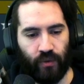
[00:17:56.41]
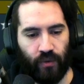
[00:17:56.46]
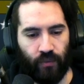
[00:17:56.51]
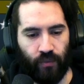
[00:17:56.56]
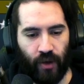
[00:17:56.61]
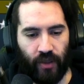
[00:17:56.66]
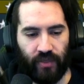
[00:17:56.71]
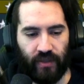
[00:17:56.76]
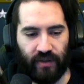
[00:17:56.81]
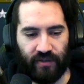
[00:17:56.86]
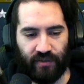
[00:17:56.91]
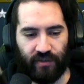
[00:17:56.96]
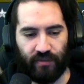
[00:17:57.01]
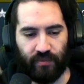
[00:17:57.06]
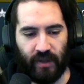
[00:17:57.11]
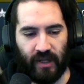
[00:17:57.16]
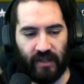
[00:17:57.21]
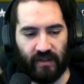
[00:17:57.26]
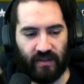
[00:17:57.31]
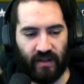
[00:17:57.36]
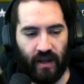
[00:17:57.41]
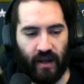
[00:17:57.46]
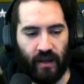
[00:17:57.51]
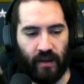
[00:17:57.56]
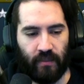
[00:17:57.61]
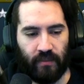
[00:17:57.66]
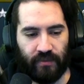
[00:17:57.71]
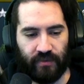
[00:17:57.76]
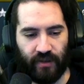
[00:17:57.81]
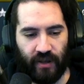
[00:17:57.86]
run this as many
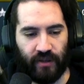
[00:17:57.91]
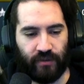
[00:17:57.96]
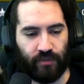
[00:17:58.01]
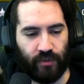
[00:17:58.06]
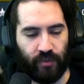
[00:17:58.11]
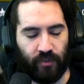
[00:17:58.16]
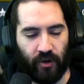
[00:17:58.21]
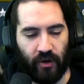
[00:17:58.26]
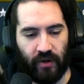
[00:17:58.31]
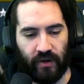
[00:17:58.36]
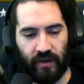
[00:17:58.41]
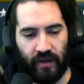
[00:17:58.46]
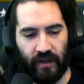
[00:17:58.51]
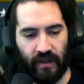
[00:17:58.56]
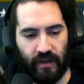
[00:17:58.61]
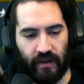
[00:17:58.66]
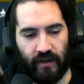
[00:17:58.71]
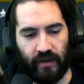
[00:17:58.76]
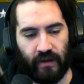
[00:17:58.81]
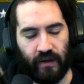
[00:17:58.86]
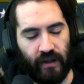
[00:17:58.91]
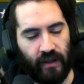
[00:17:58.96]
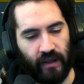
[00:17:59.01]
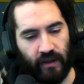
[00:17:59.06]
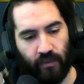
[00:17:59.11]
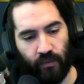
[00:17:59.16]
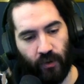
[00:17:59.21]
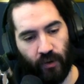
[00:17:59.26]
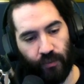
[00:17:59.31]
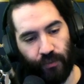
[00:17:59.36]
times as we want in
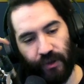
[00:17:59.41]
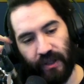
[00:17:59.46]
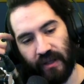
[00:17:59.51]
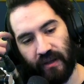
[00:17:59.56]
1 week.